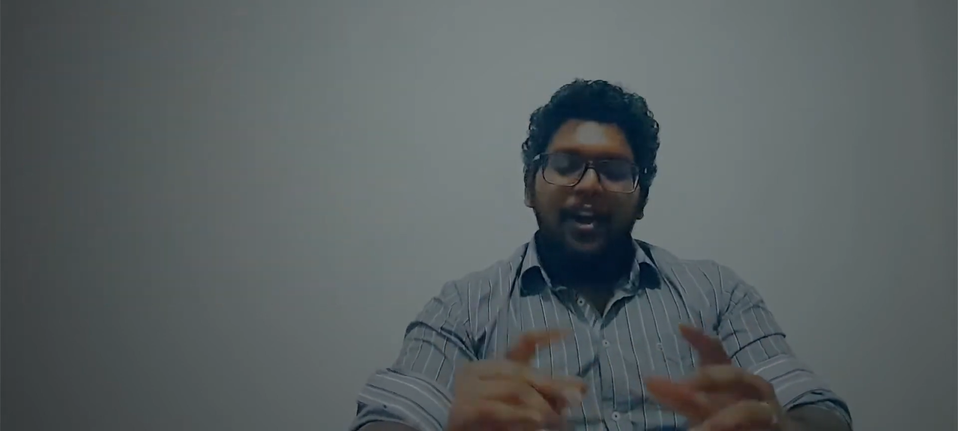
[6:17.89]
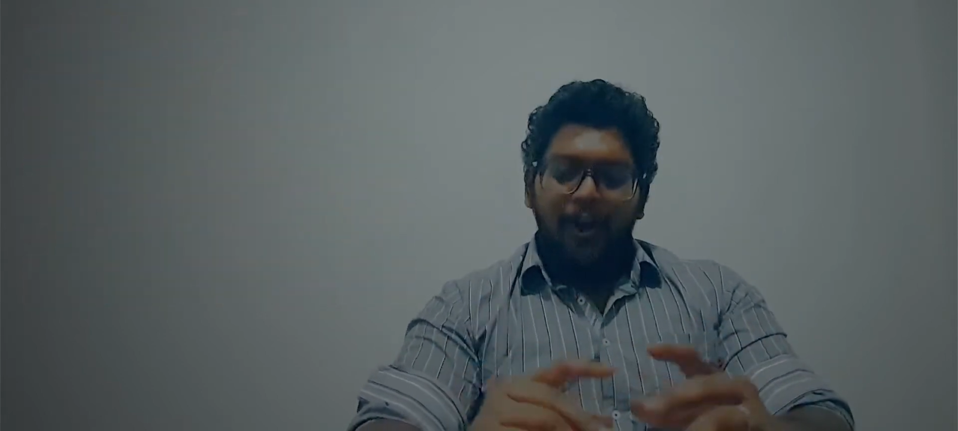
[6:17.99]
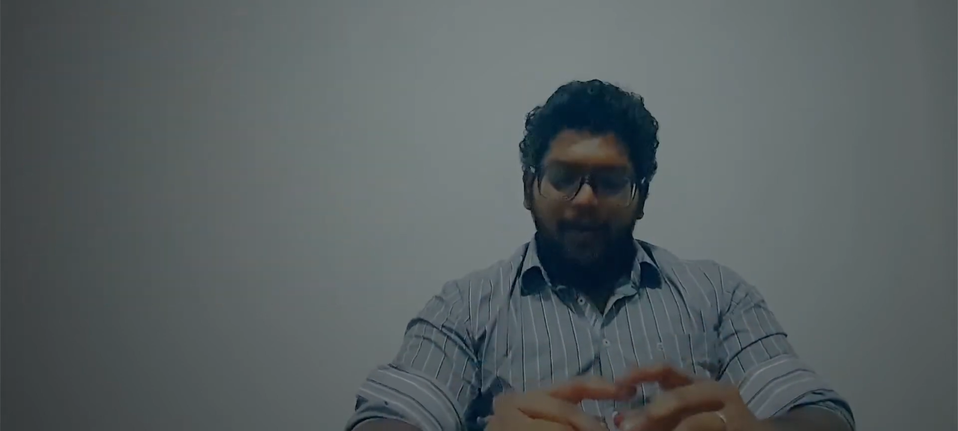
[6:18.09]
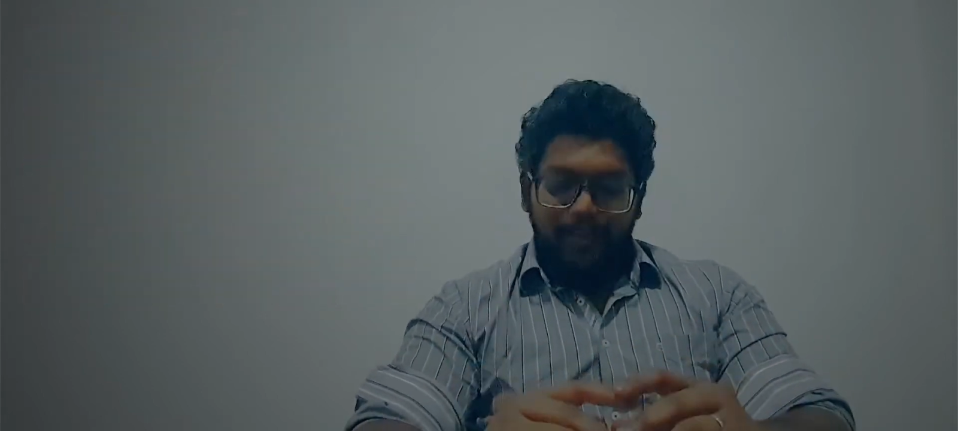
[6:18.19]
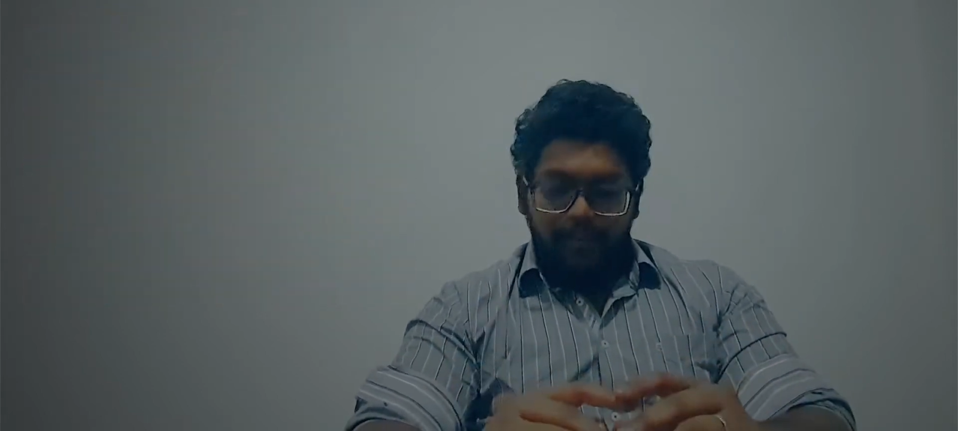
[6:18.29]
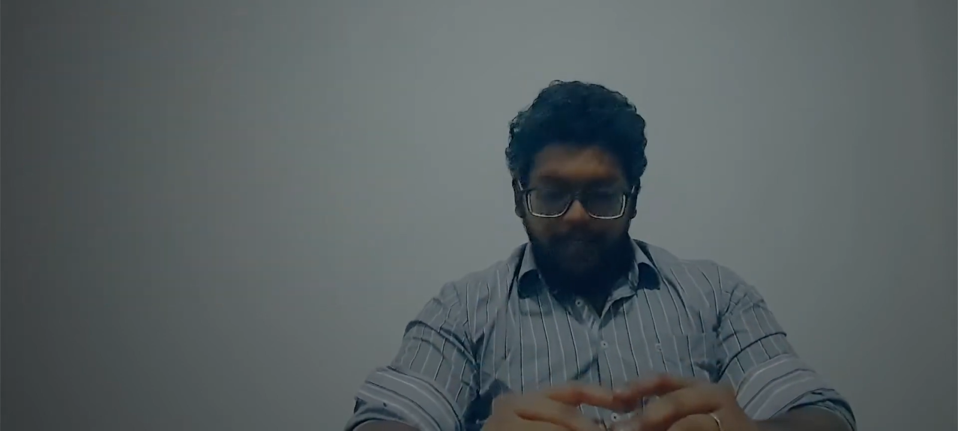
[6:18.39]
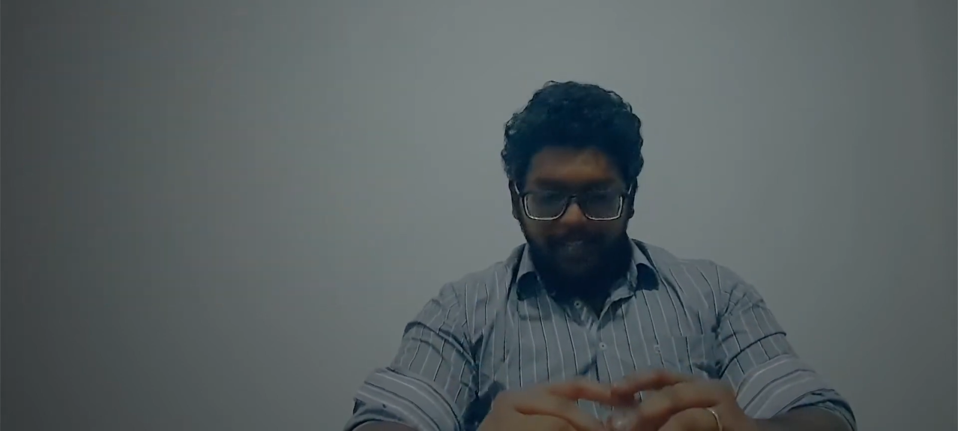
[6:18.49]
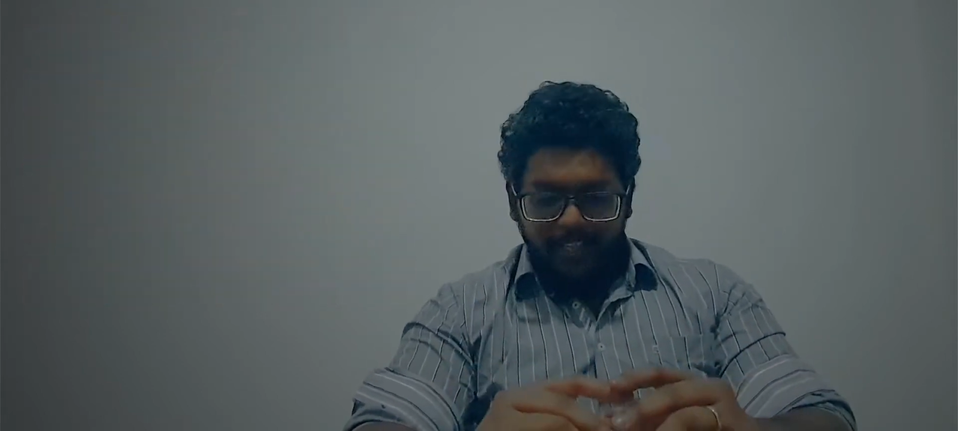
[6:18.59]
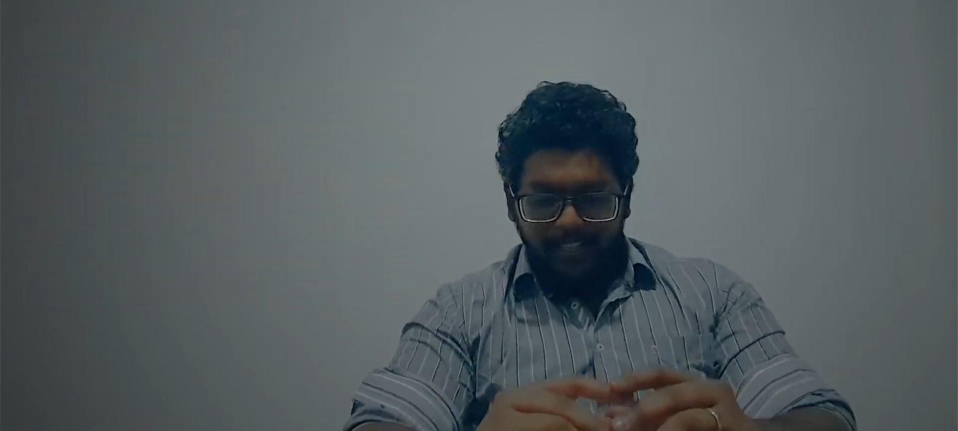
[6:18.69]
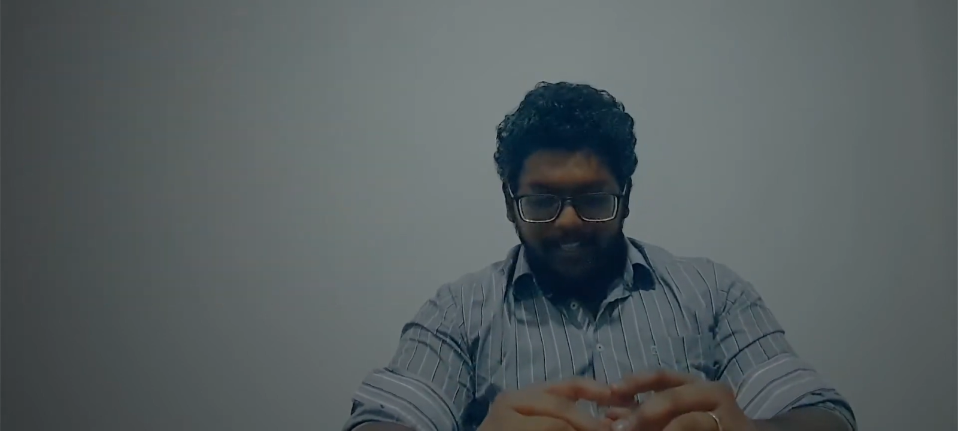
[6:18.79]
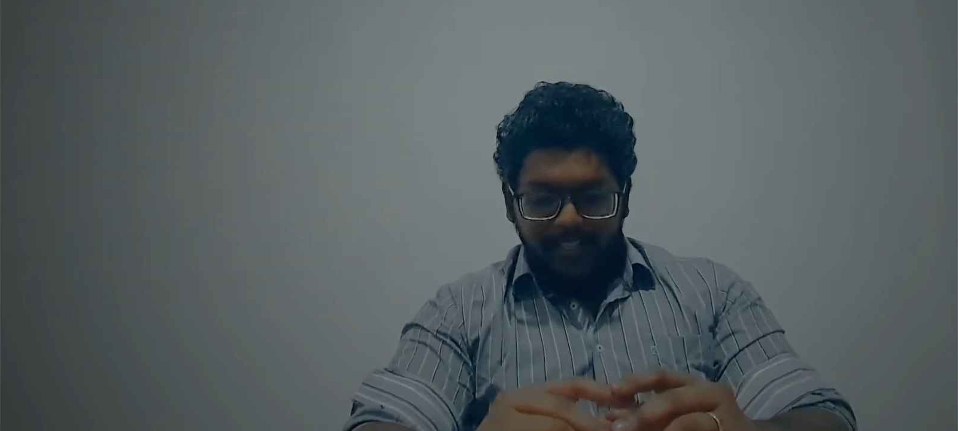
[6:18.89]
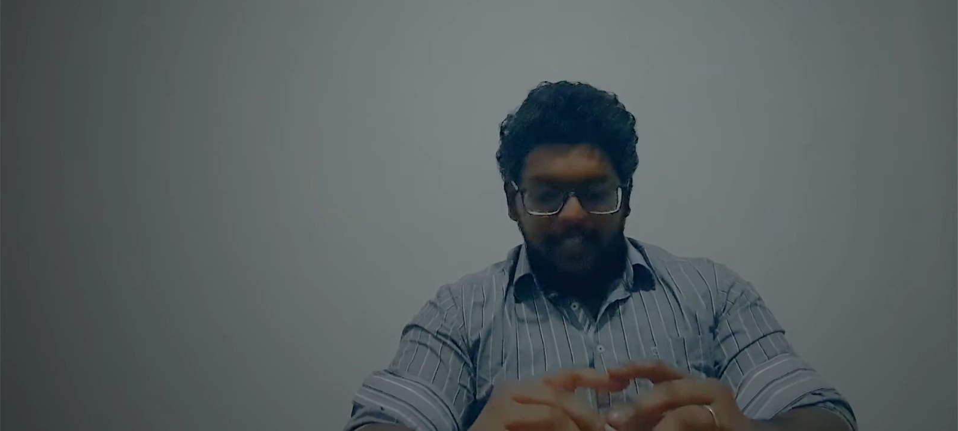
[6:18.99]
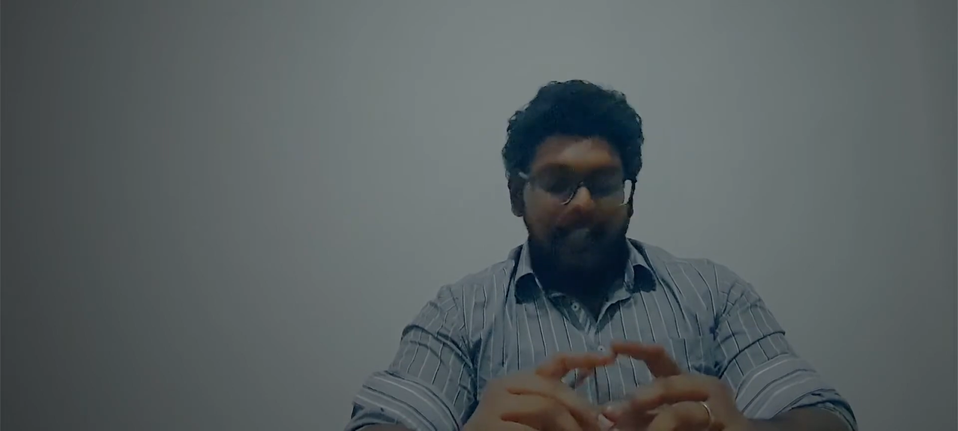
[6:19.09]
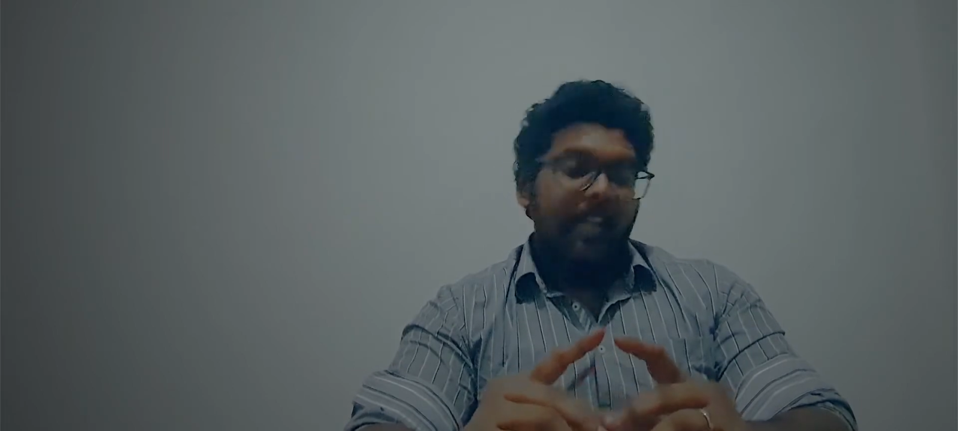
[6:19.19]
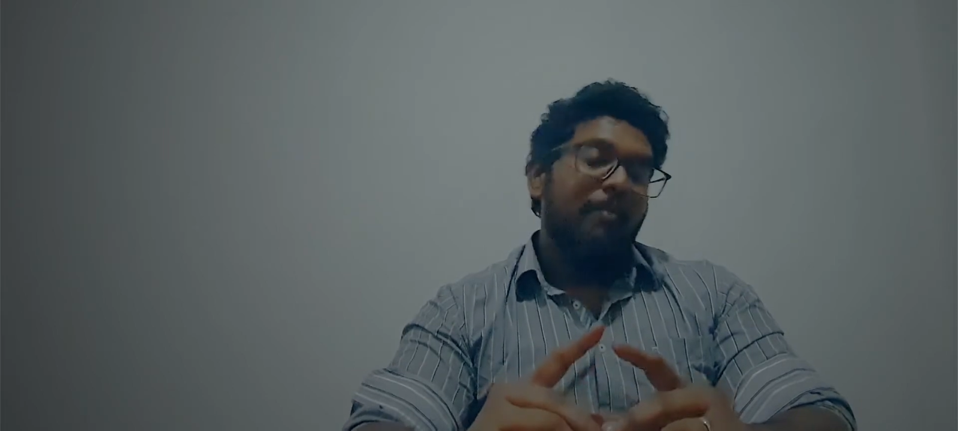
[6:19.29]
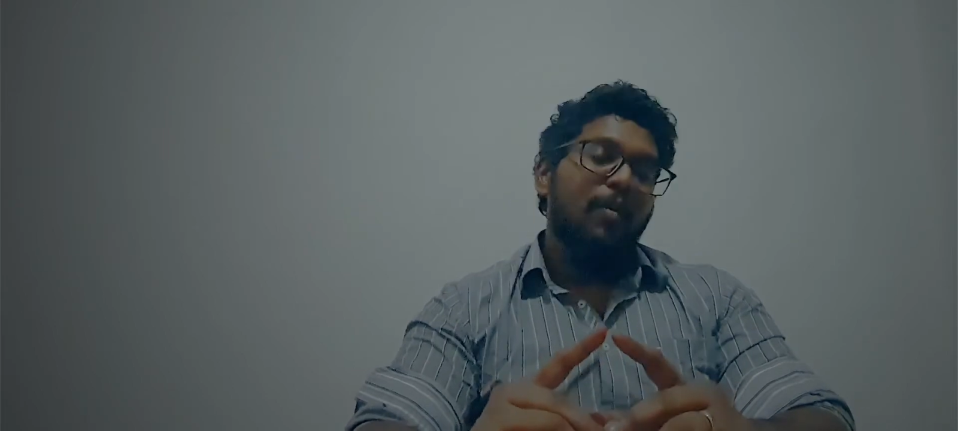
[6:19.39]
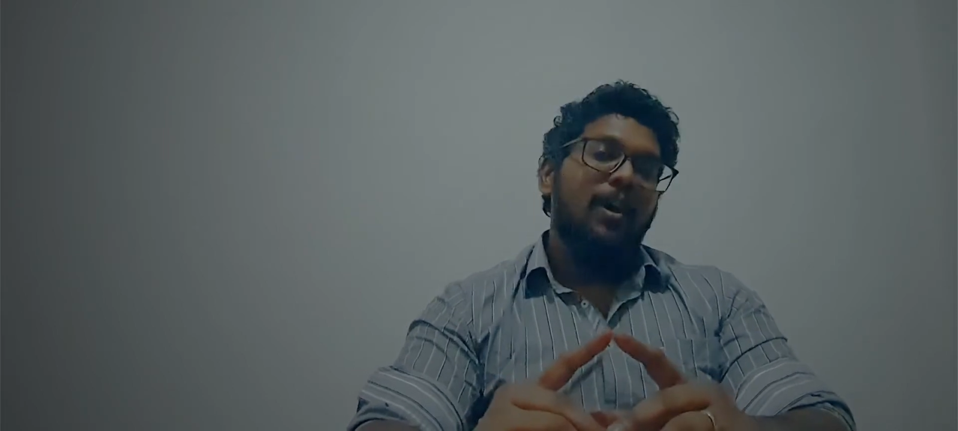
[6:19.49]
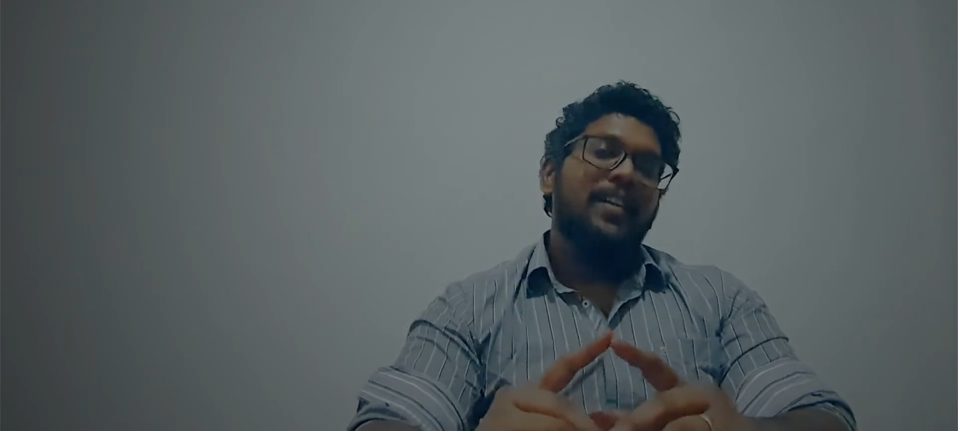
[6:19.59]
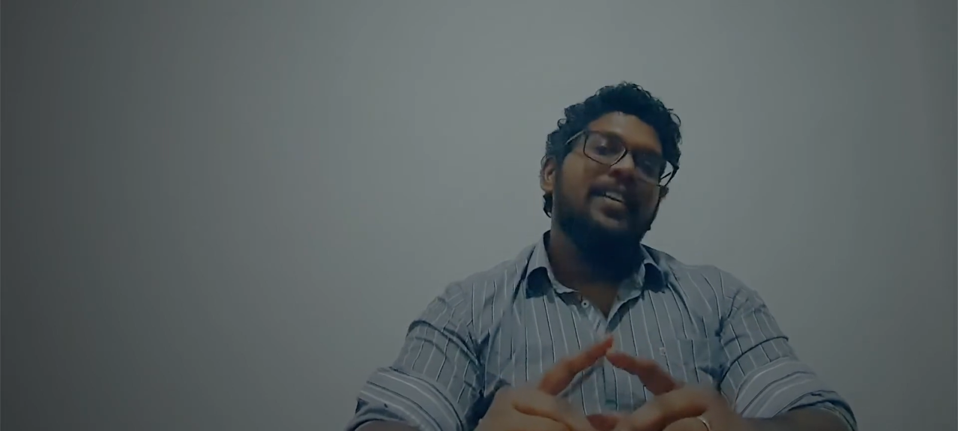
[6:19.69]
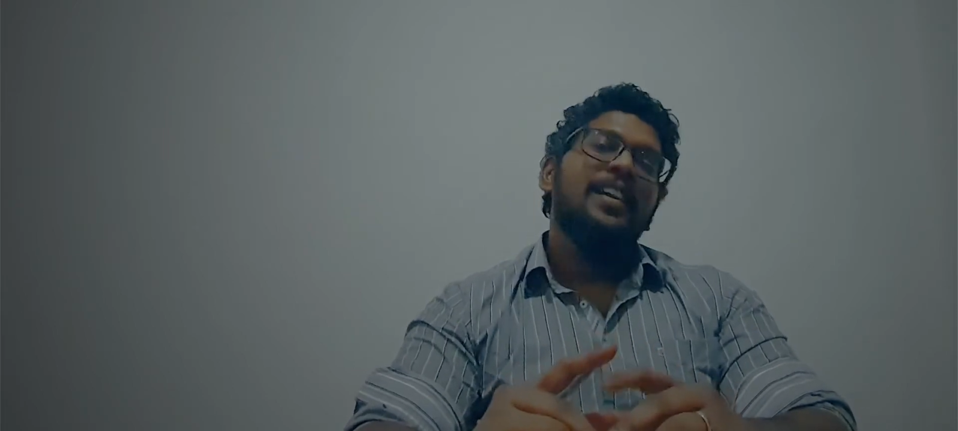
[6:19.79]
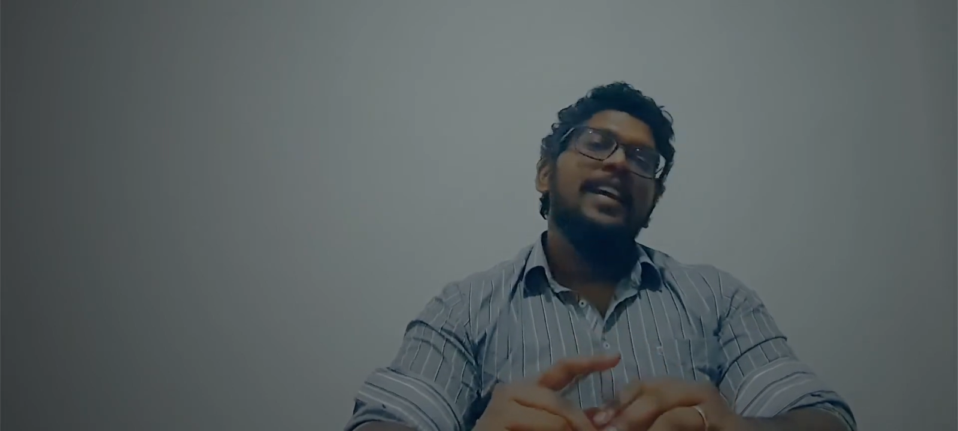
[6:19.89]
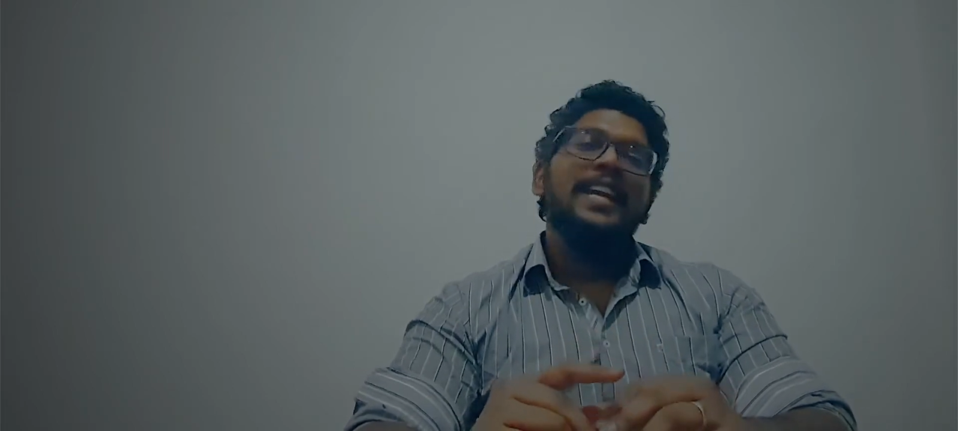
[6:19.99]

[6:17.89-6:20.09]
Alright, so here it is. Number 1,